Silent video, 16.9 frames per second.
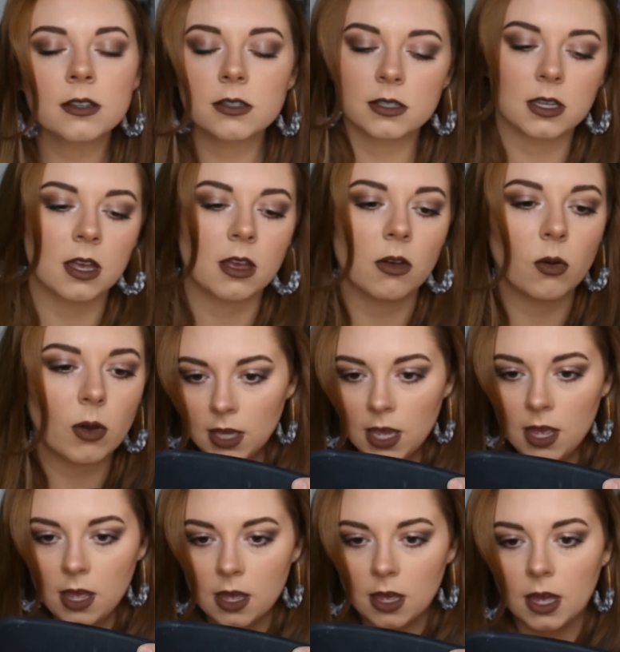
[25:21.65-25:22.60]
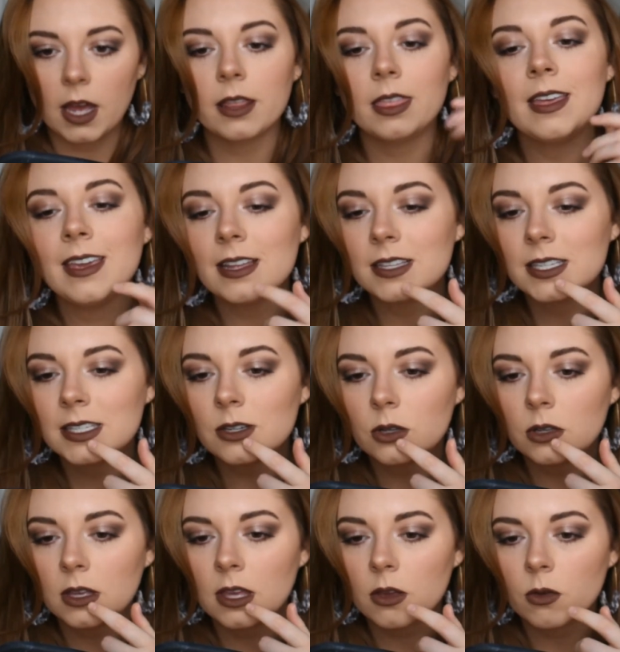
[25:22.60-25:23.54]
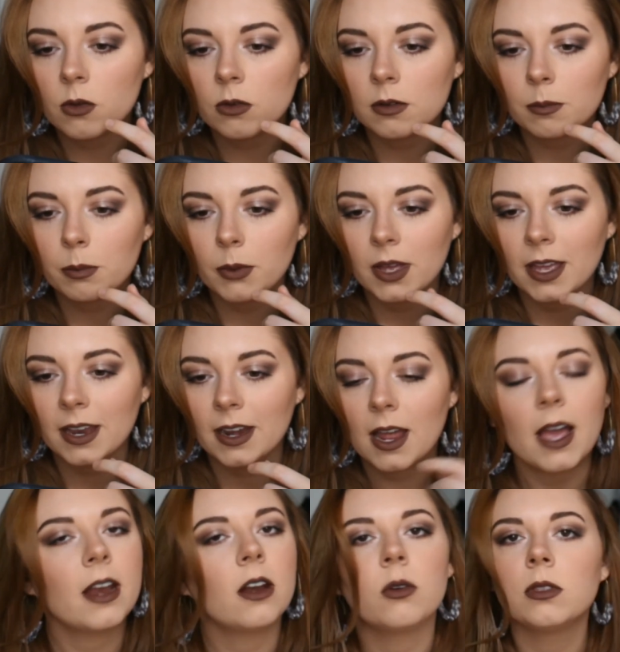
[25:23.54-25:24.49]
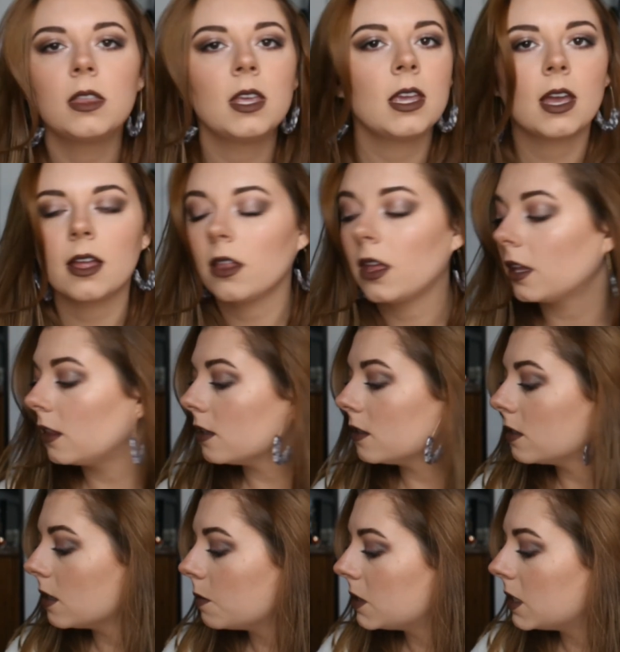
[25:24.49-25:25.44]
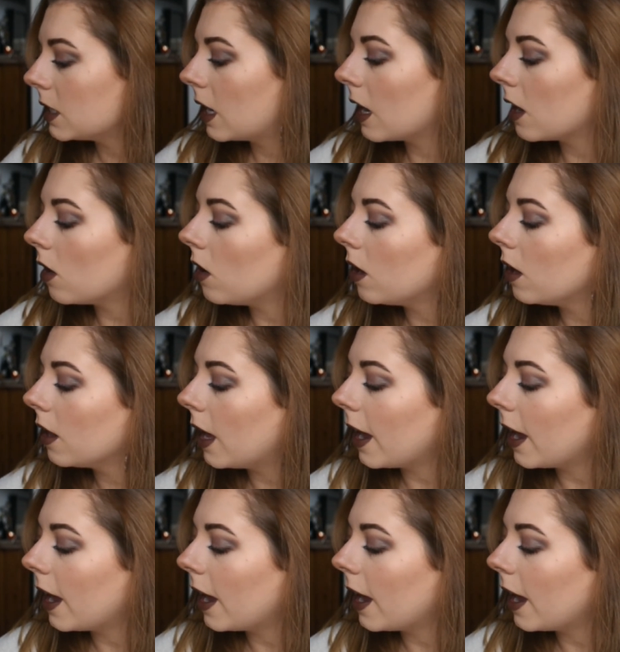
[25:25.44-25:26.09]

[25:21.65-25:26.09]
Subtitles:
So yeah, I think it's still cute, but I don't think I like this lipstick at all.